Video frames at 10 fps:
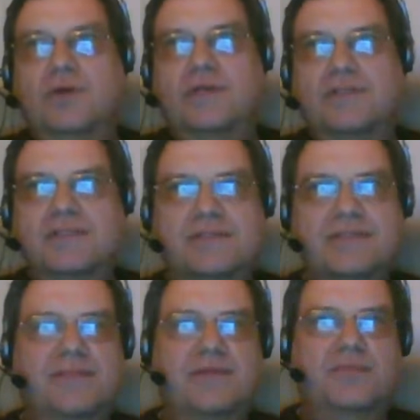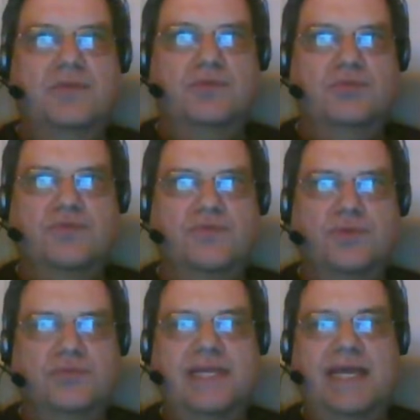orders and separate
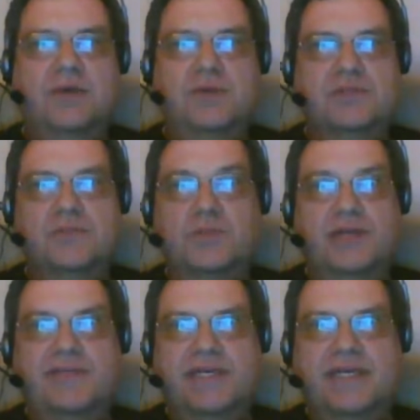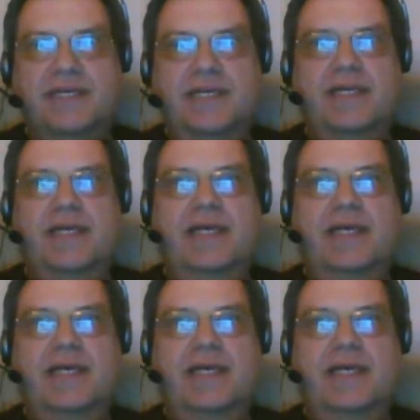modules for your sales and whatever.